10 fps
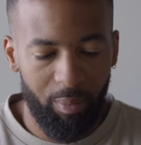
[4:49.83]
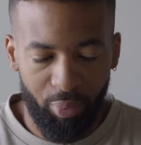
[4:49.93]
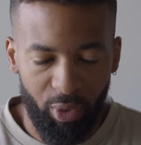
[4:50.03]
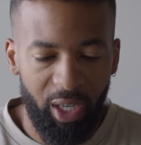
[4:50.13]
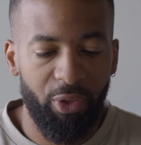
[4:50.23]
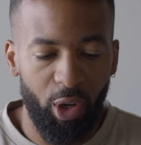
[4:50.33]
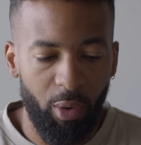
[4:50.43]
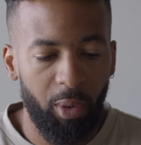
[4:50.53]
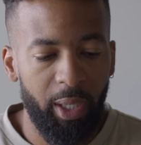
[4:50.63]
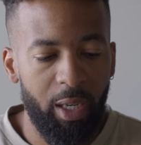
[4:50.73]
pretty
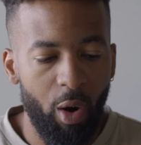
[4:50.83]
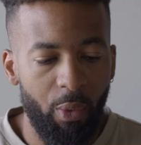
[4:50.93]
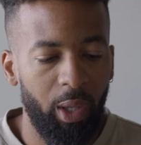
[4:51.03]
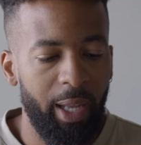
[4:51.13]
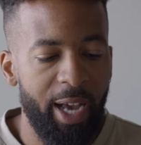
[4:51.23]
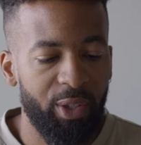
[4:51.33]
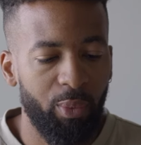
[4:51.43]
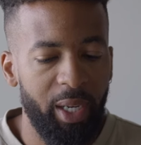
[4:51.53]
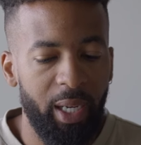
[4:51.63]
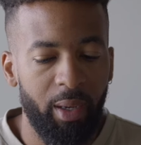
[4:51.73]
thoroughly over the last
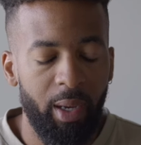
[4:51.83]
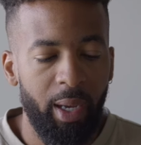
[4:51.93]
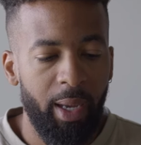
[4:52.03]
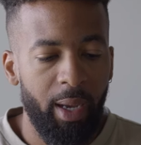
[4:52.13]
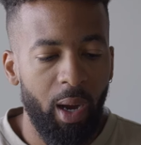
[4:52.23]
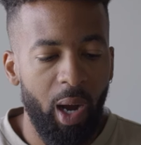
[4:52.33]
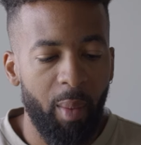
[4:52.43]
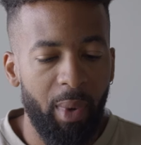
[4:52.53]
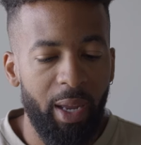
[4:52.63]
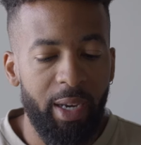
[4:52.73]
week.
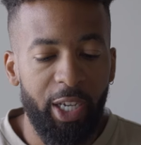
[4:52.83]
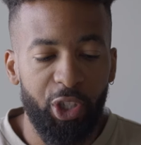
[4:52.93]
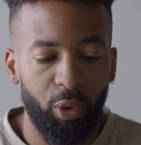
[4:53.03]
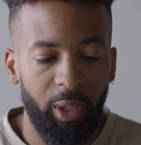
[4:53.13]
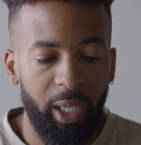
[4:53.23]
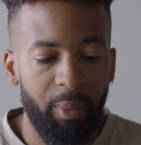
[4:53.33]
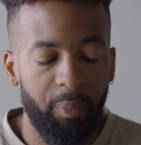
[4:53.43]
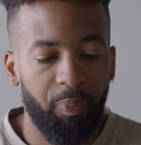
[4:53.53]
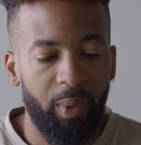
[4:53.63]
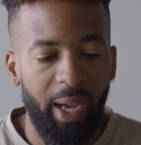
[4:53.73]
Initially,
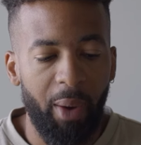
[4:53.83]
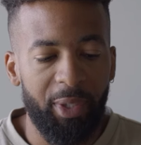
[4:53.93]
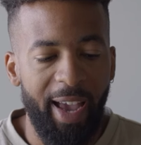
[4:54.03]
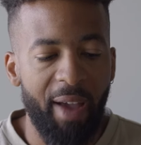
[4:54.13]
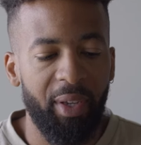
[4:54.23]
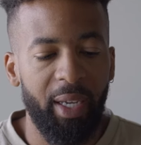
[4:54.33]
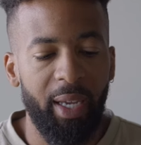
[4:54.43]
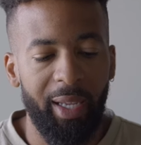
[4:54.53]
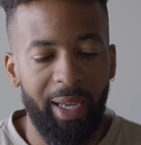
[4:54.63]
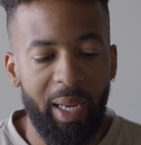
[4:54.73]
I was having
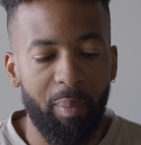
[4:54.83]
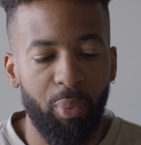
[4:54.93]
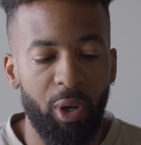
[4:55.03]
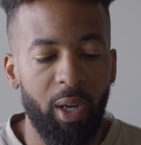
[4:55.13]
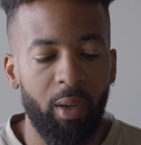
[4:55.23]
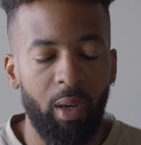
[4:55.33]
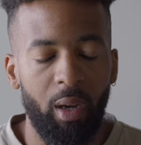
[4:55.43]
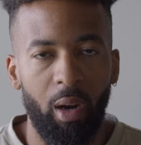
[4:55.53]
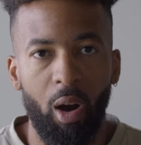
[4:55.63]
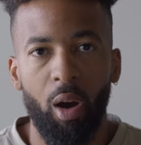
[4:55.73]
it input
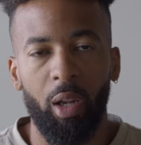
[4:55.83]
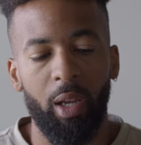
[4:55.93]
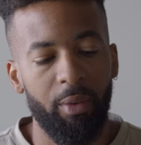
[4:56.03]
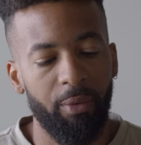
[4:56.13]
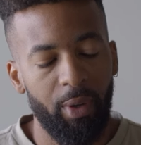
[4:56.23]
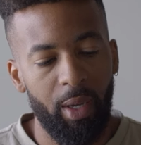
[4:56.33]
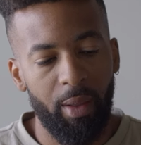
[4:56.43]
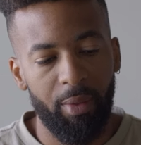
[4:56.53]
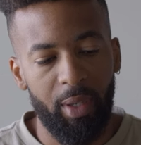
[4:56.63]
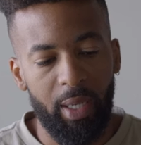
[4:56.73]
all of
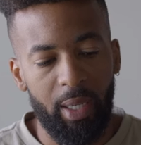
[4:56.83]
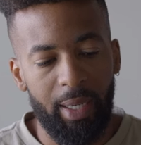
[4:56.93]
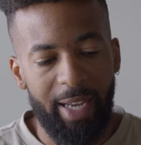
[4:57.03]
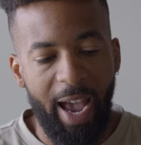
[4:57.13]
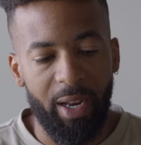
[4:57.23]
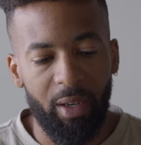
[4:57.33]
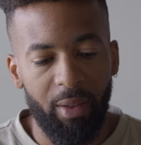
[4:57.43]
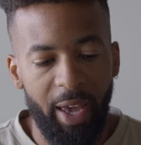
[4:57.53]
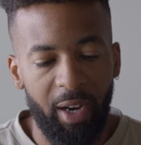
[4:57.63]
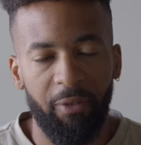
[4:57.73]
the
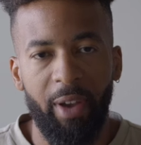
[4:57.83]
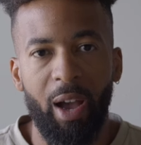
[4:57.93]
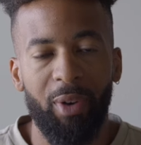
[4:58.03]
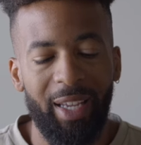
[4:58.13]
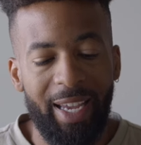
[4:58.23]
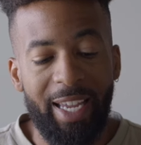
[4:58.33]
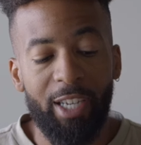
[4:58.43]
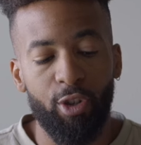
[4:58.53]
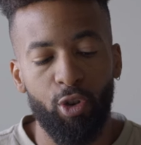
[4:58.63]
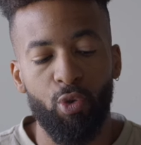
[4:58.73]
data that it found
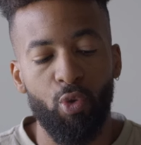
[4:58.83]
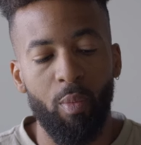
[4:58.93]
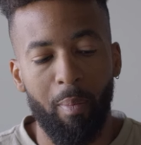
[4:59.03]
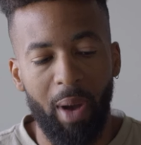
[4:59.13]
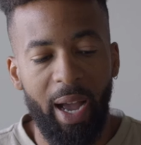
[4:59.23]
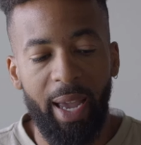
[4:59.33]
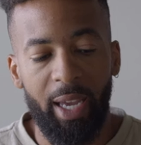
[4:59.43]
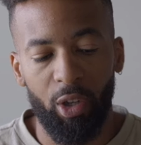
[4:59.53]
into my